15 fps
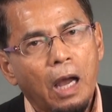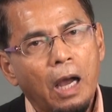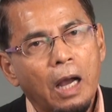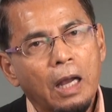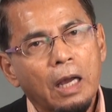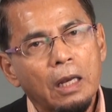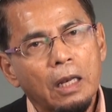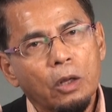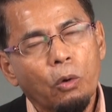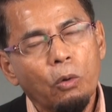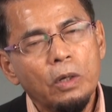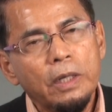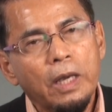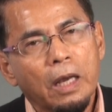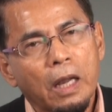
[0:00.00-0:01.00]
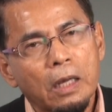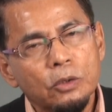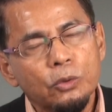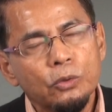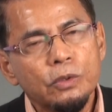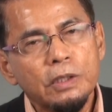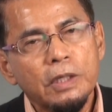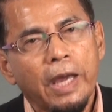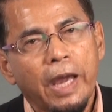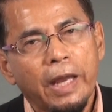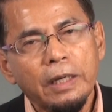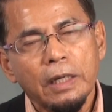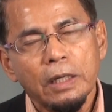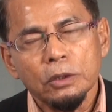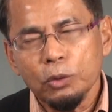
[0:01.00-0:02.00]
al-kulli, akal juzi,
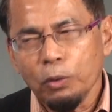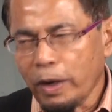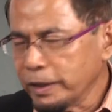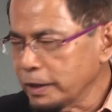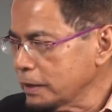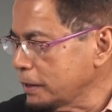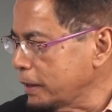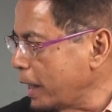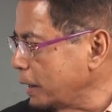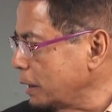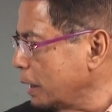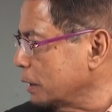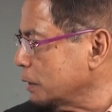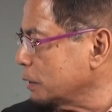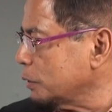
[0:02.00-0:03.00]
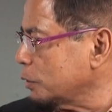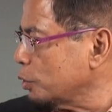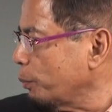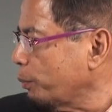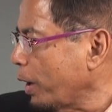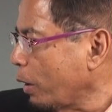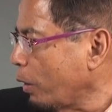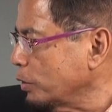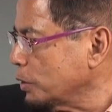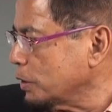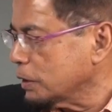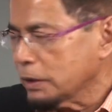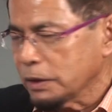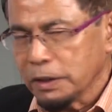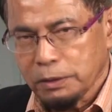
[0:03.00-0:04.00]
and to understand the
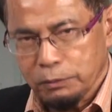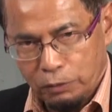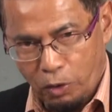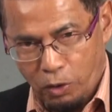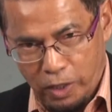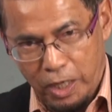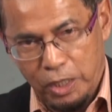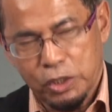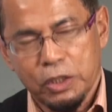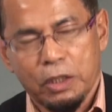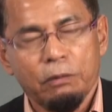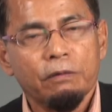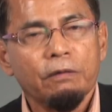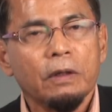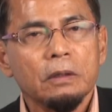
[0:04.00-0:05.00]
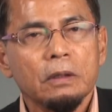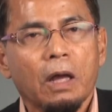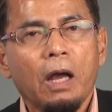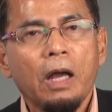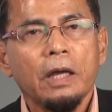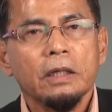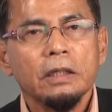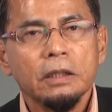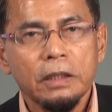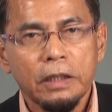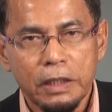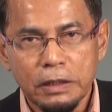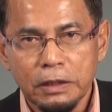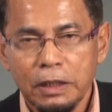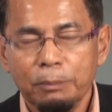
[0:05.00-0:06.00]
supraconsciousness, connection with Allah
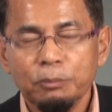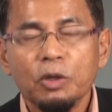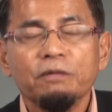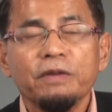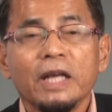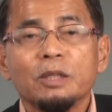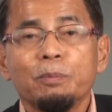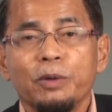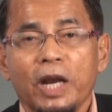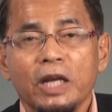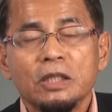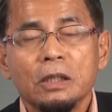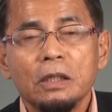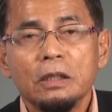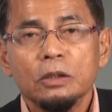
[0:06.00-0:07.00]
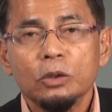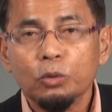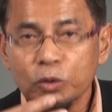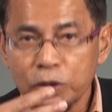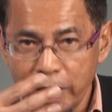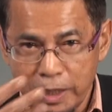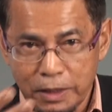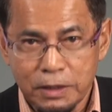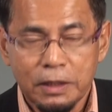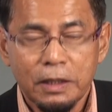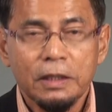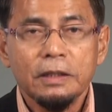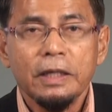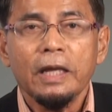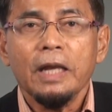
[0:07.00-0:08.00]
in terms of experiential, to taste
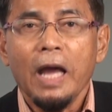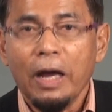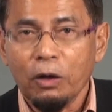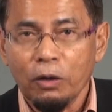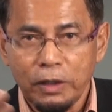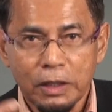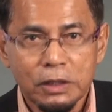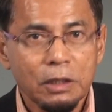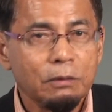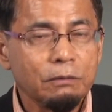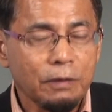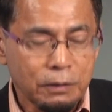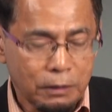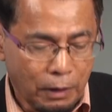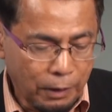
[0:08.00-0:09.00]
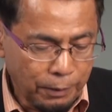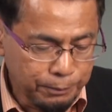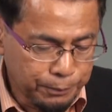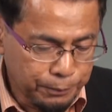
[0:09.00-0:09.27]
that connection with Allah.